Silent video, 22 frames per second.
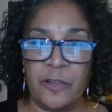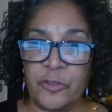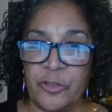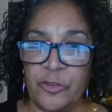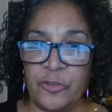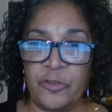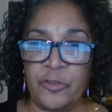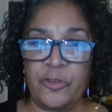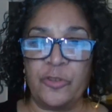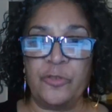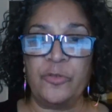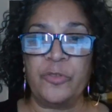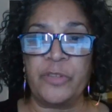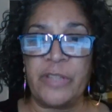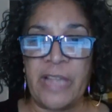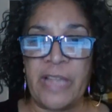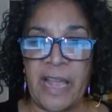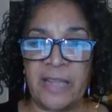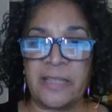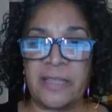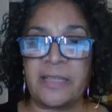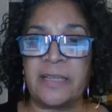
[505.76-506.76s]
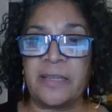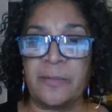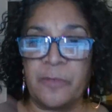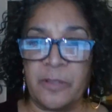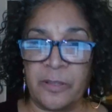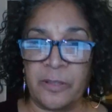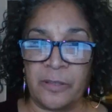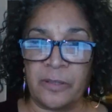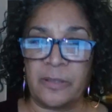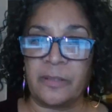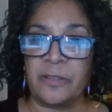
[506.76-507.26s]
just use that
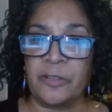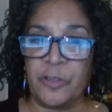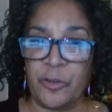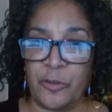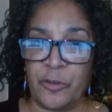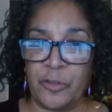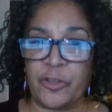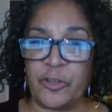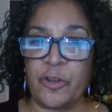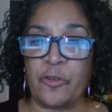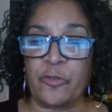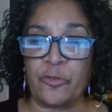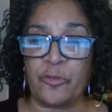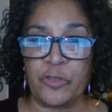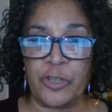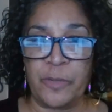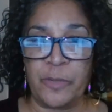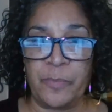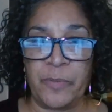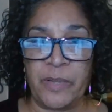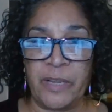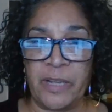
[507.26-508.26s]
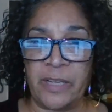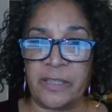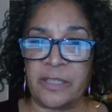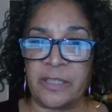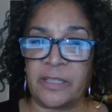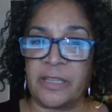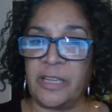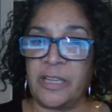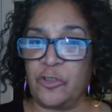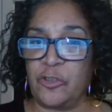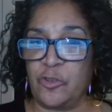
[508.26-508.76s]
to your internal
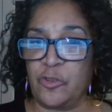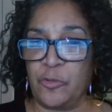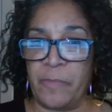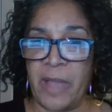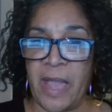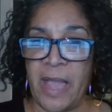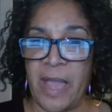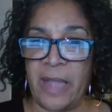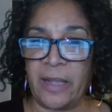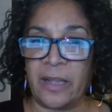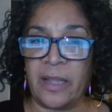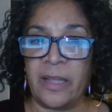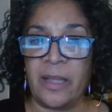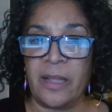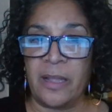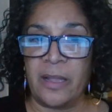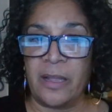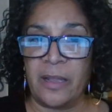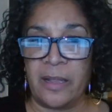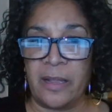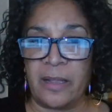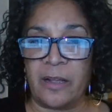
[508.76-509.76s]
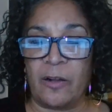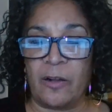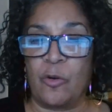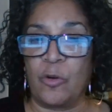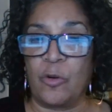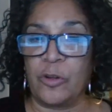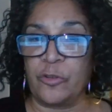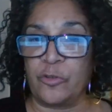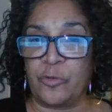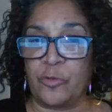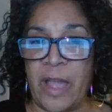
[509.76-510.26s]
GPS to get you back
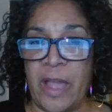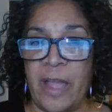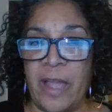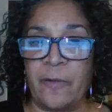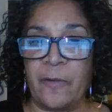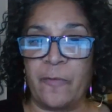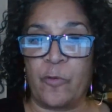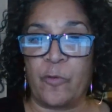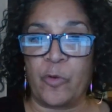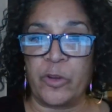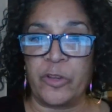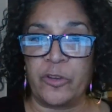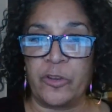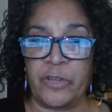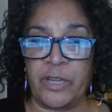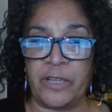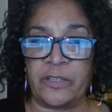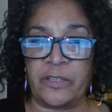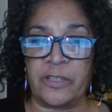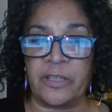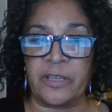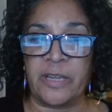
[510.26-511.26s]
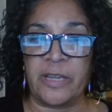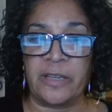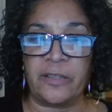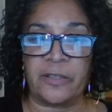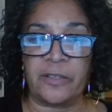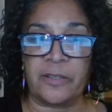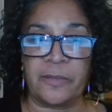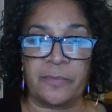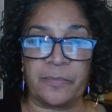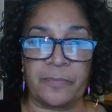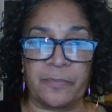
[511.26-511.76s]
on track for your
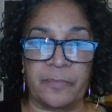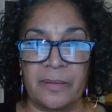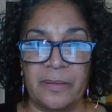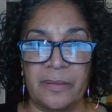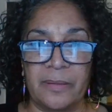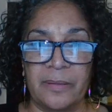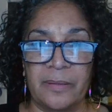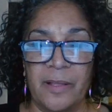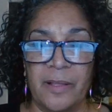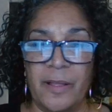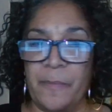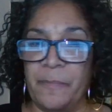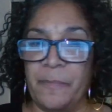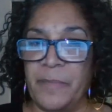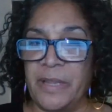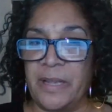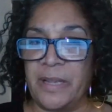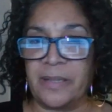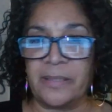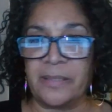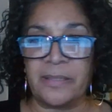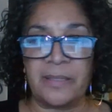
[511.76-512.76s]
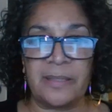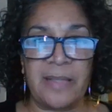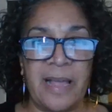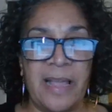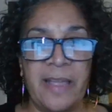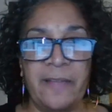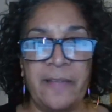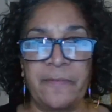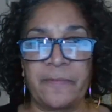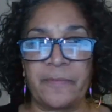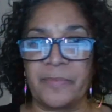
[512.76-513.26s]
destination. Because
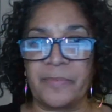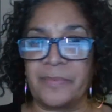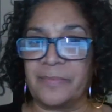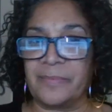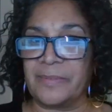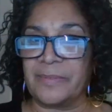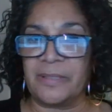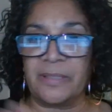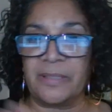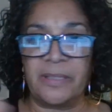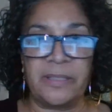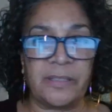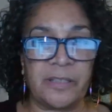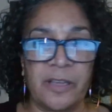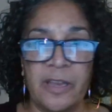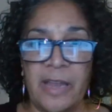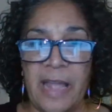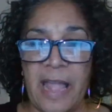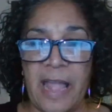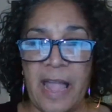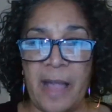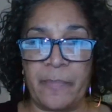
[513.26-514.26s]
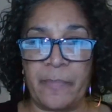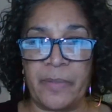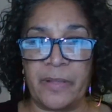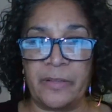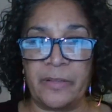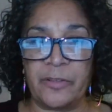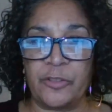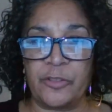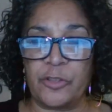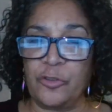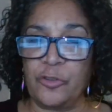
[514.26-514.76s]
life is going to
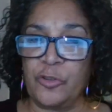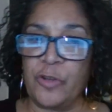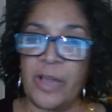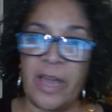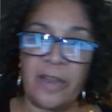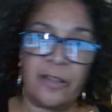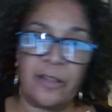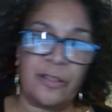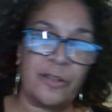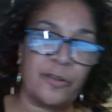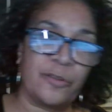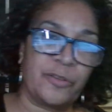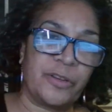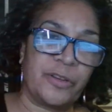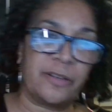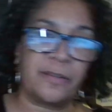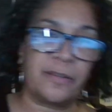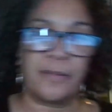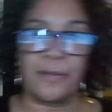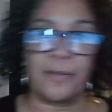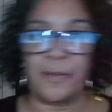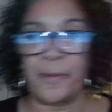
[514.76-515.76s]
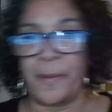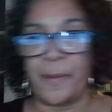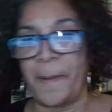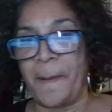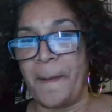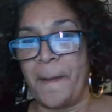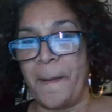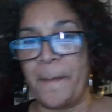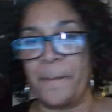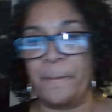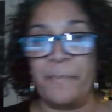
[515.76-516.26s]
happen. So you got to learn to
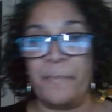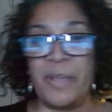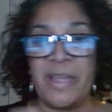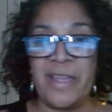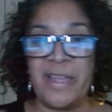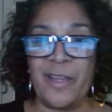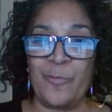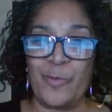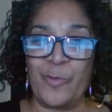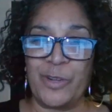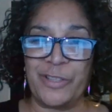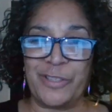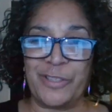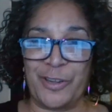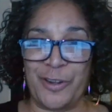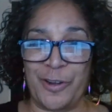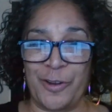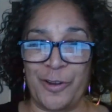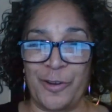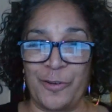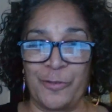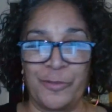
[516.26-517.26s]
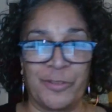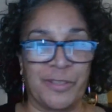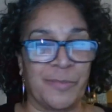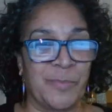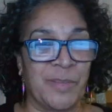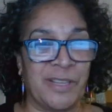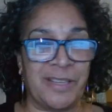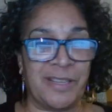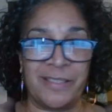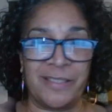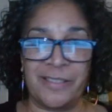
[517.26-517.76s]
bend with the curves,
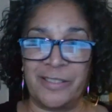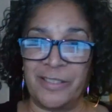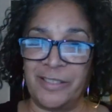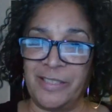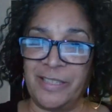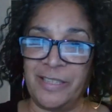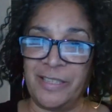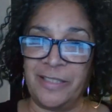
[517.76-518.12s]
because